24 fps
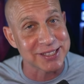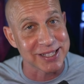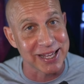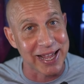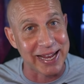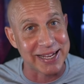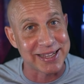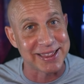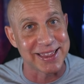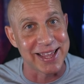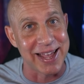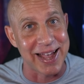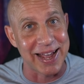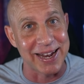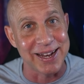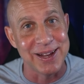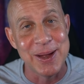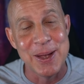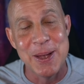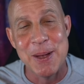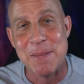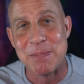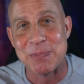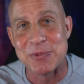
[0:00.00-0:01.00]
like that,
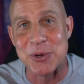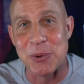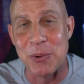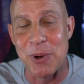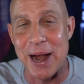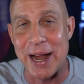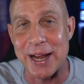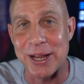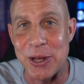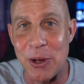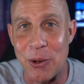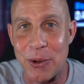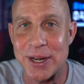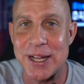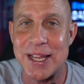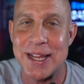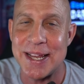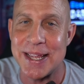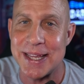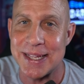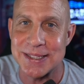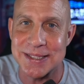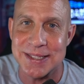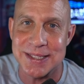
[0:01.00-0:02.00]
to where I go in an
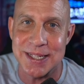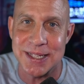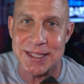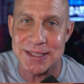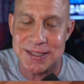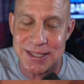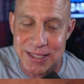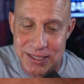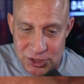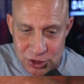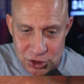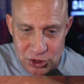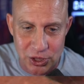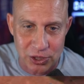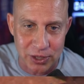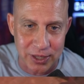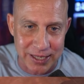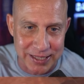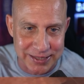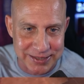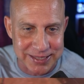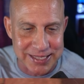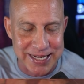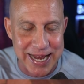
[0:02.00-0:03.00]
instance. Sure,
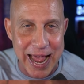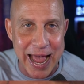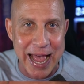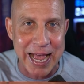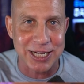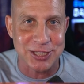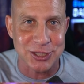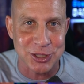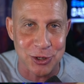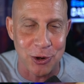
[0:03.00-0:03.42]
it's an action